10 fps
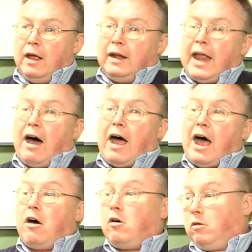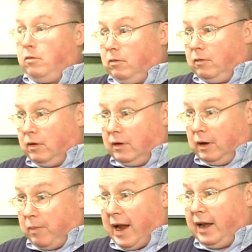Now, how
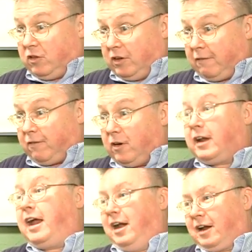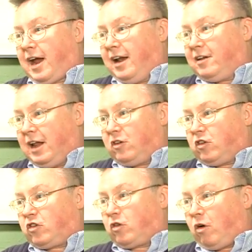debate is different. Again, it kind of takes a
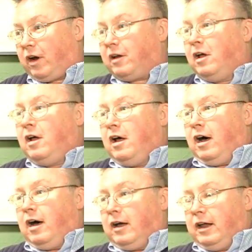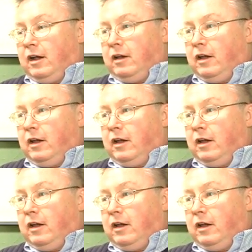story. When